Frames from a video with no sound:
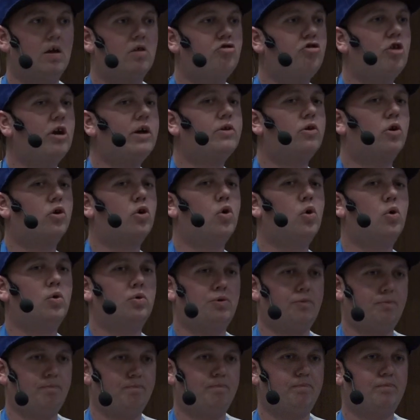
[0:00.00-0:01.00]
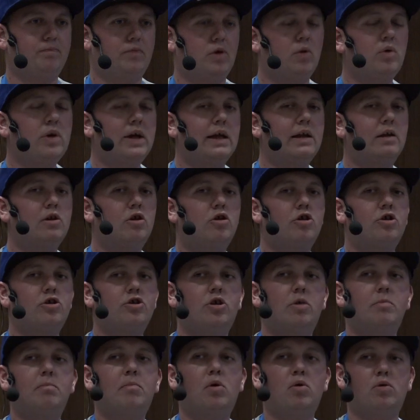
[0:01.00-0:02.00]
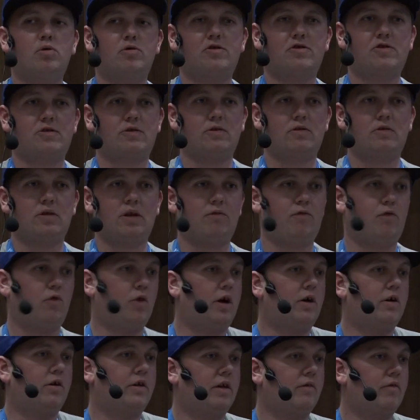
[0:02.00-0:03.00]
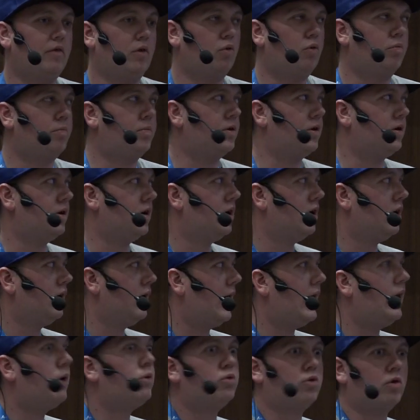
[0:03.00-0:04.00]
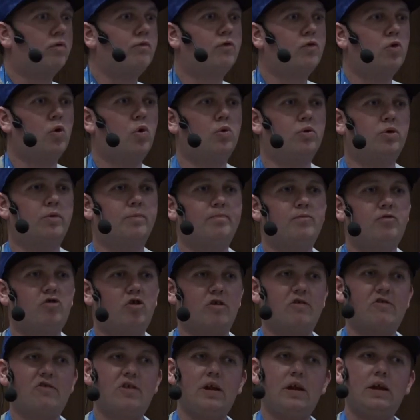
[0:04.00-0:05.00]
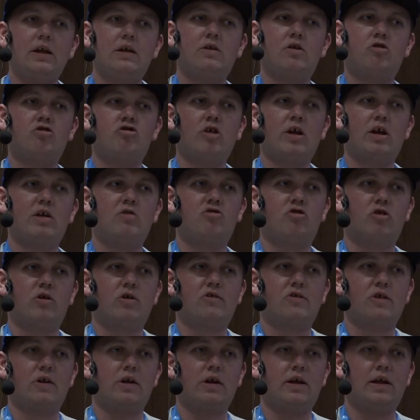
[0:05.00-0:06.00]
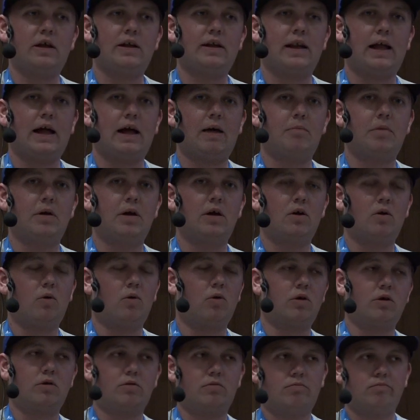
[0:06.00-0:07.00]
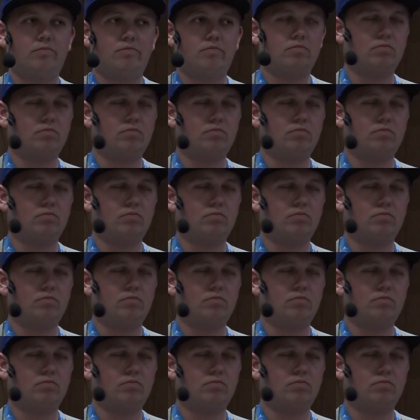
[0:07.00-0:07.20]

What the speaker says: Check the code. You can learn the most, if you are a developer, out of code. Just seeing the changes in GitLab or